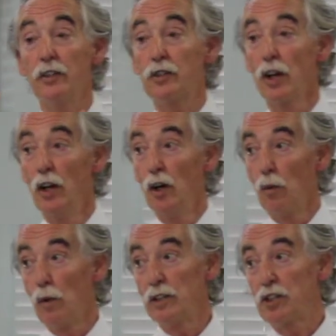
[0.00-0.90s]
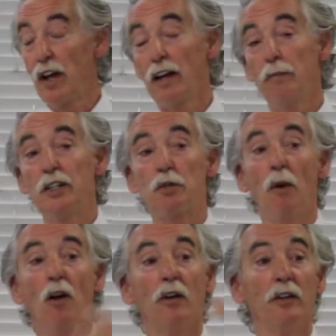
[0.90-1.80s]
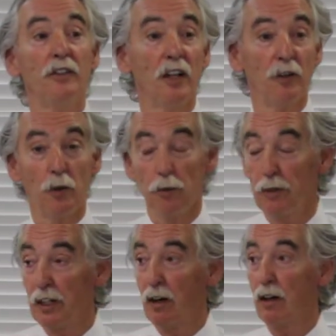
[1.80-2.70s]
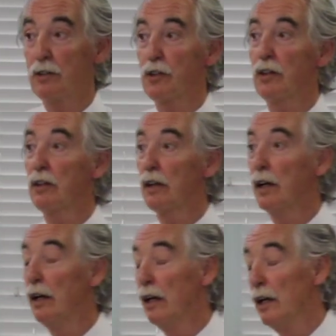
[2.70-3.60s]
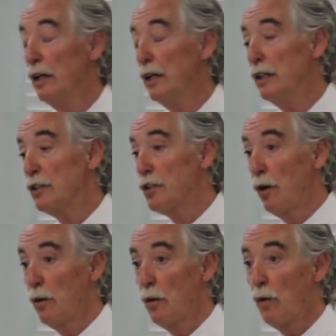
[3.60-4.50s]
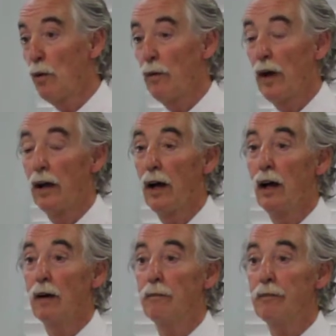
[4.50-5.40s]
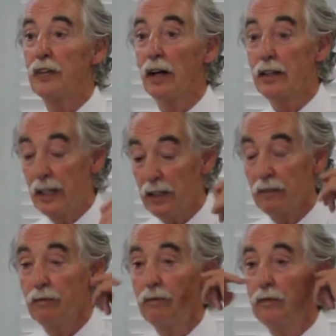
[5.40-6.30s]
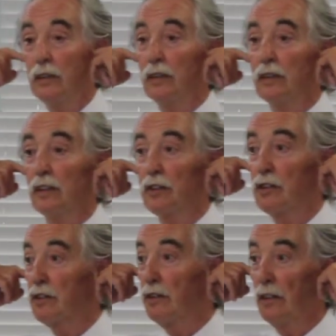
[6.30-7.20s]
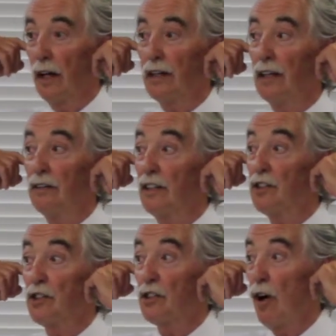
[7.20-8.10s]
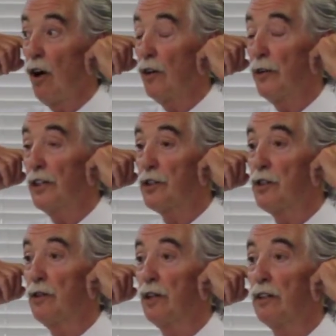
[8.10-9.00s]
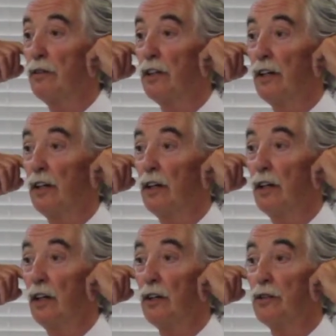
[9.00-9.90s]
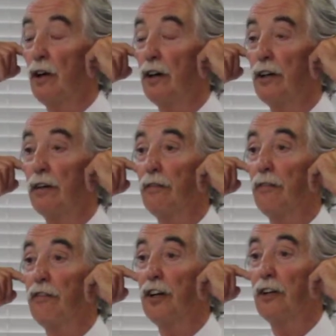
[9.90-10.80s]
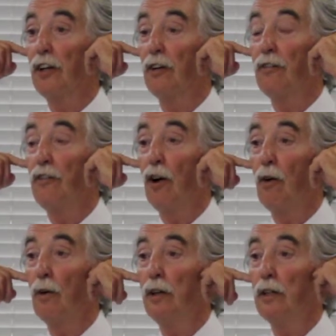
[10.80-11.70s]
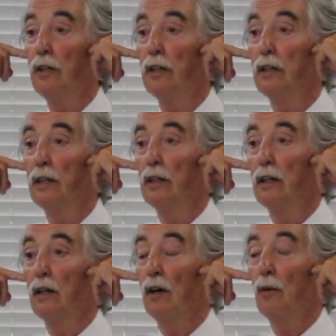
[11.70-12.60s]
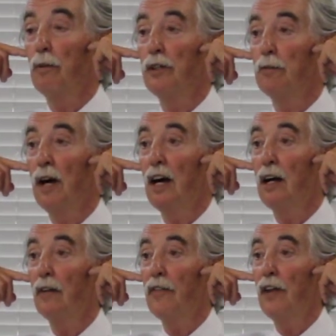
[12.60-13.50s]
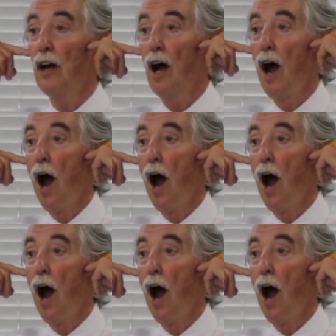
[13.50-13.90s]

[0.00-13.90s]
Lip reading: is one side will be smaller and the other one will be larger. So again, this is all there is to it. You're going to draw your fingernail forward, open your mouth,